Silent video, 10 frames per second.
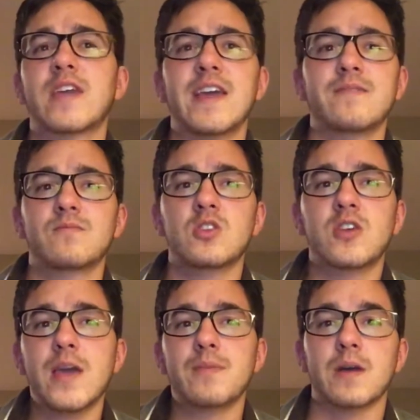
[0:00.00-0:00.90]

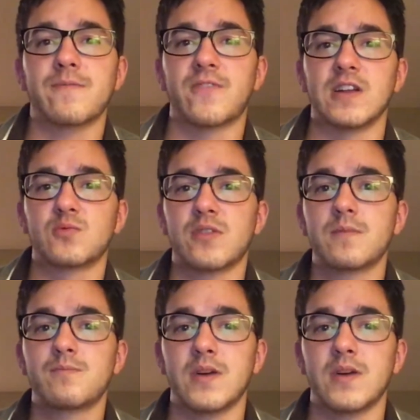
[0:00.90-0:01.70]
can't become friends with him,